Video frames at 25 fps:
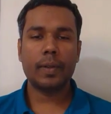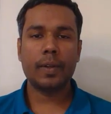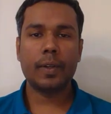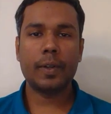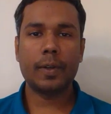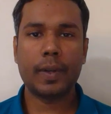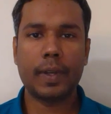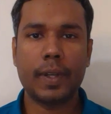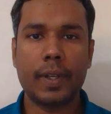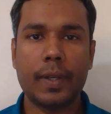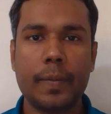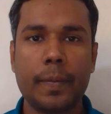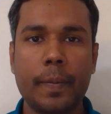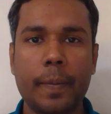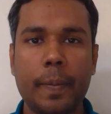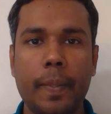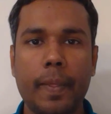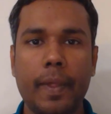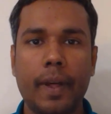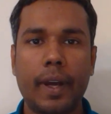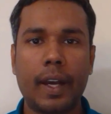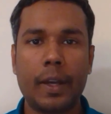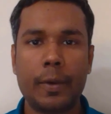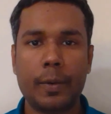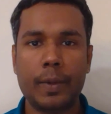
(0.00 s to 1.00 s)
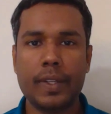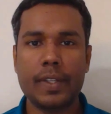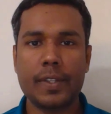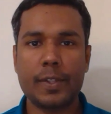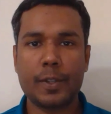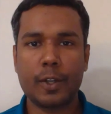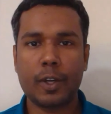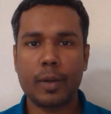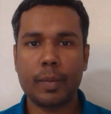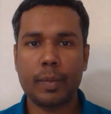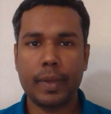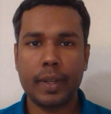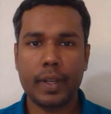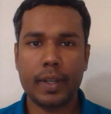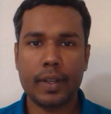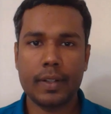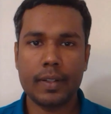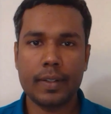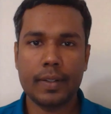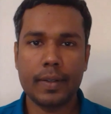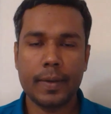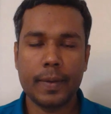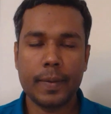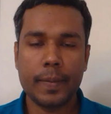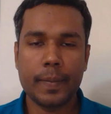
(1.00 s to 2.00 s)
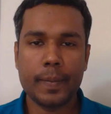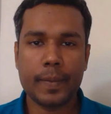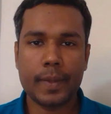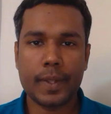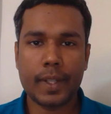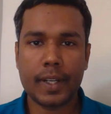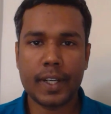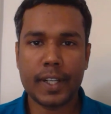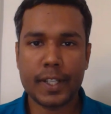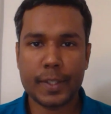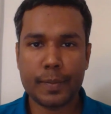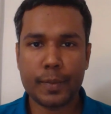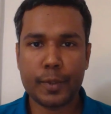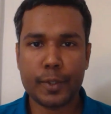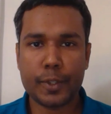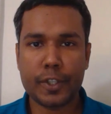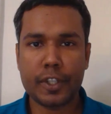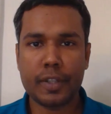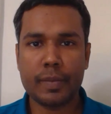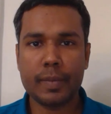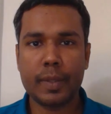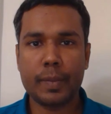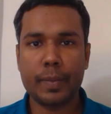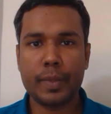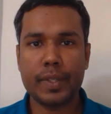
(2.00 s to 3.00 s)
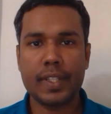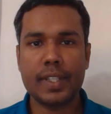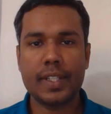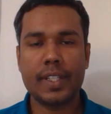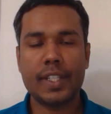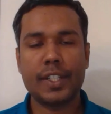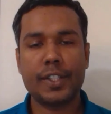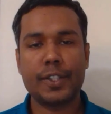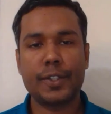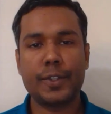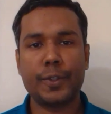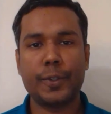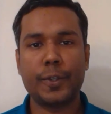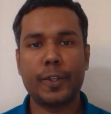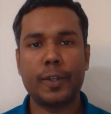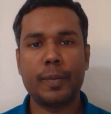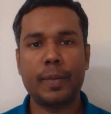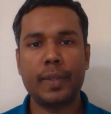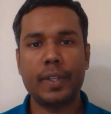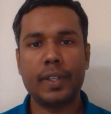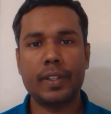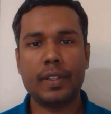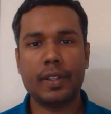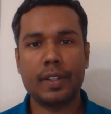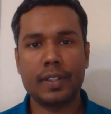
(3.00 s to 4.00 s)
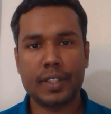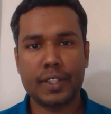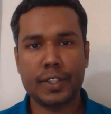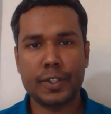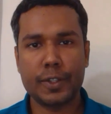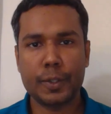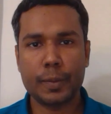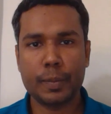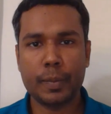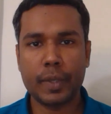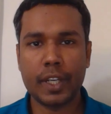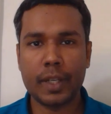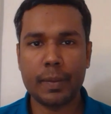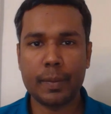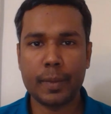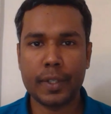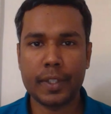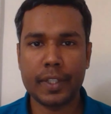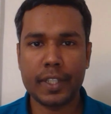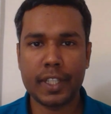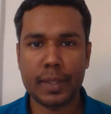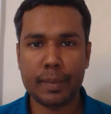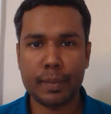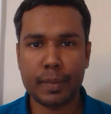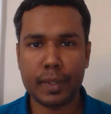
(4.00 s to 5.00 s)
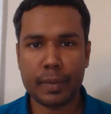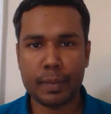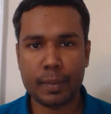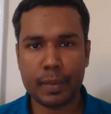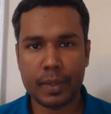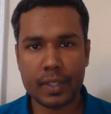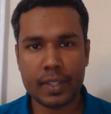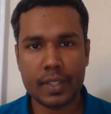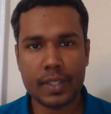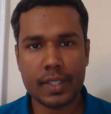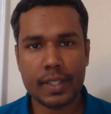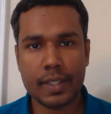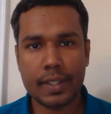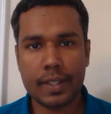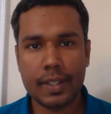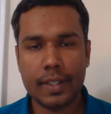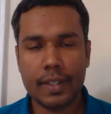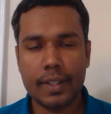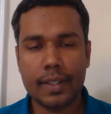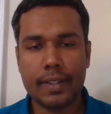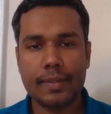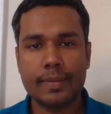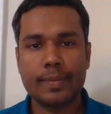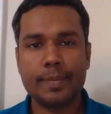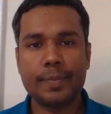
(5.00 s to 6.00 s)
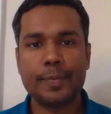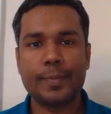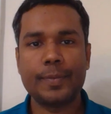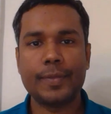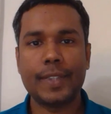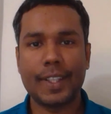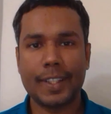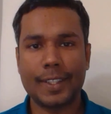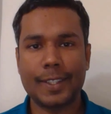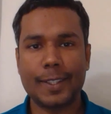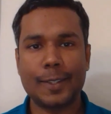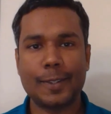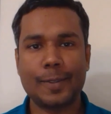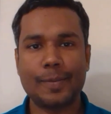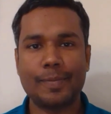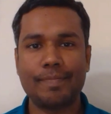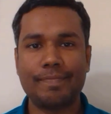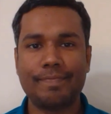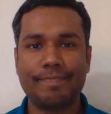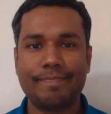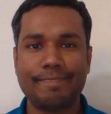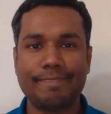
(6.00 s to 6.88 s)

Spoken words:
Okay, I will stop here. The next portion of the presentation will be continued by my team members. Thank you.